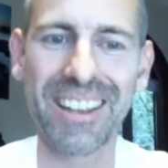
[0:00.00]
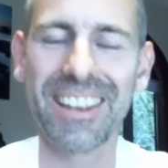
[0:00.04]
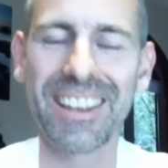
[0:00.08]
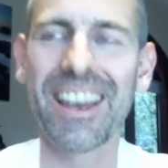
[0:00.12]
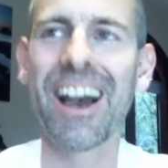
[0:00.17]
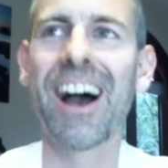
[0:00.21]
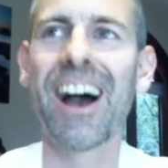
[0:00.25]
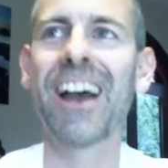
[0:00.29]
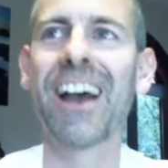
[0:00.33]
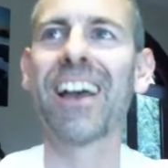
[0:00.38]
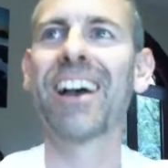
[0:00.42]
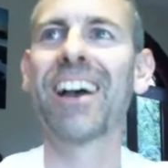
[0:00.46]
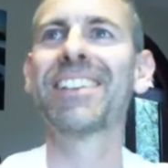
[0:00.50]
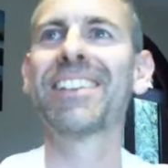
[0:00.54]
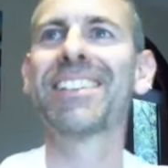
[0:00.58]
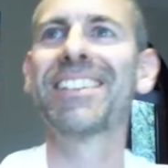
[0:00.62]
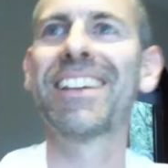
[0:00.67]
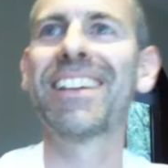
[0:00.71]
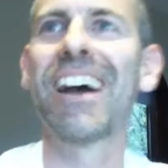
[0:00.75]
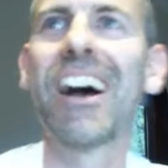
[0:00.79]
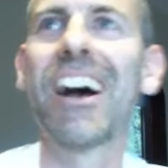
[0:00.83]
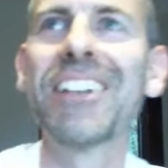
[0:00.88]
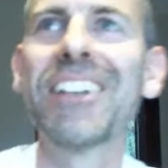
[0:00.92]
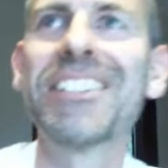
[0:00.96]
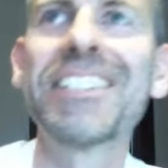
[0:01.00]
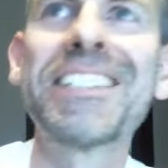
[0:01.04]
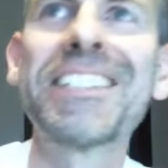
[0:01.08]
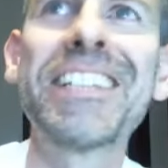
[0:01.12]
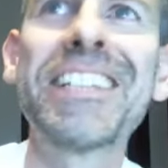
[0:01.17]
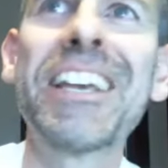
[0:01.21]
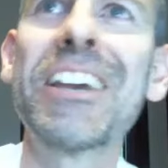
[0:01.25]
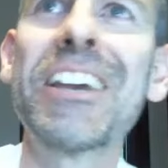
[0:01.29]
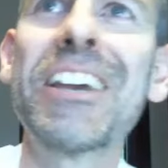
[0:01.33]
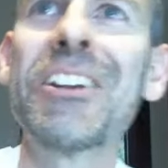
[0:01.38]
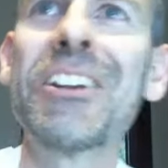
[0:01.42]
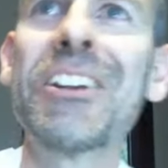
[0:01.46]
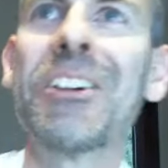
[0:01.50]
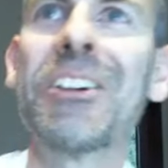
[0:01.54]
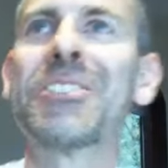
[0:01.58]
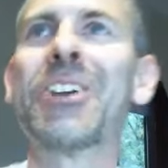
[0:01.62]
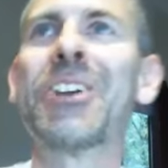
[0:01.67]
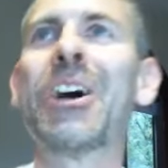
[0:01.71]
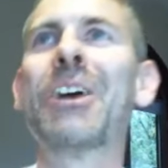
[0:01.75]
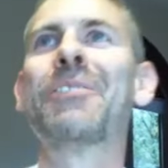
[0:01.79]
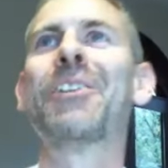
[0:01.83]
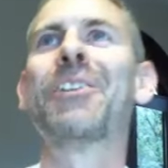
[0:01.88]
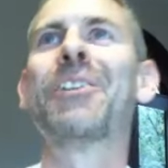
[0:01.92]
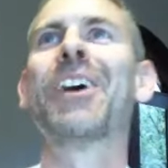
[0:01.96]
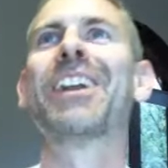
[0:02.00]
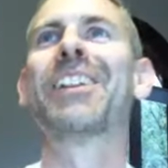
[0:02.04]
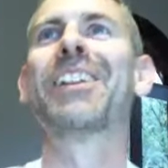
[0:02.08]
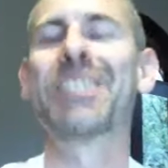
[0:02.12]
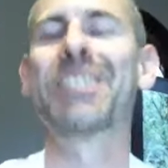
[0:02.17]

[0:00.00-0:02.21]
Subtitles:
Yeah, I just see it all the time, right?